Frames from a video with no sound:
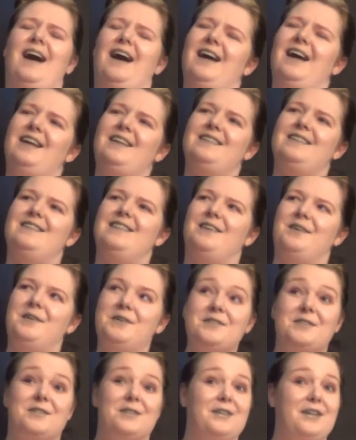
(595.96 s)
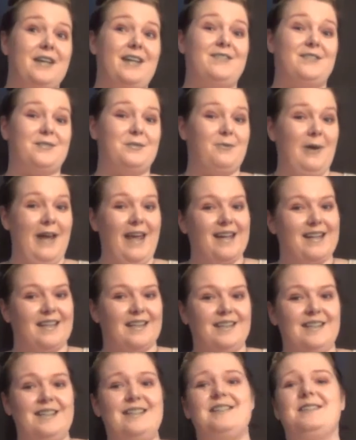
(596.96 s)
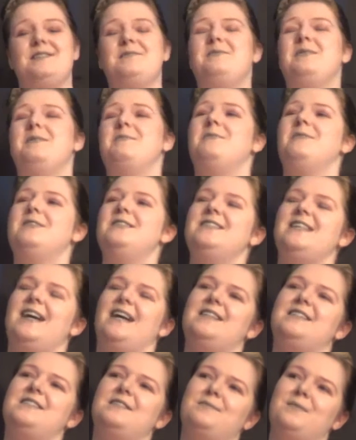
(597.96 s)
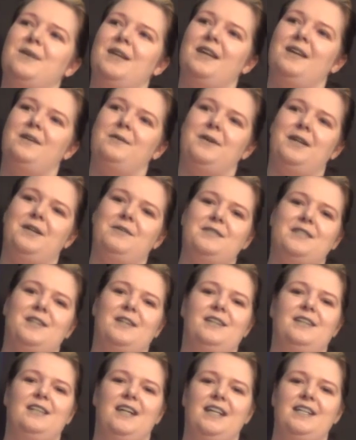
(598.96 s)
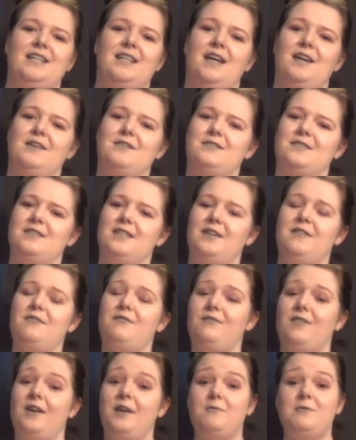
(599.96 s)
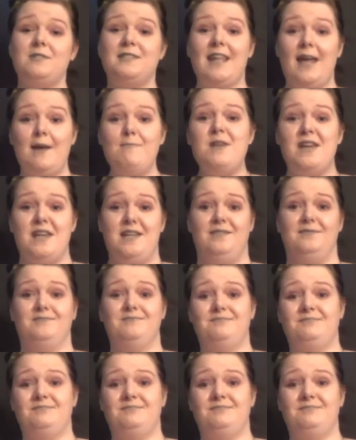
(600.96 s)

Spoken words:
And also, even weirder, someone once asked me when I was on a night out if it was Lemmy.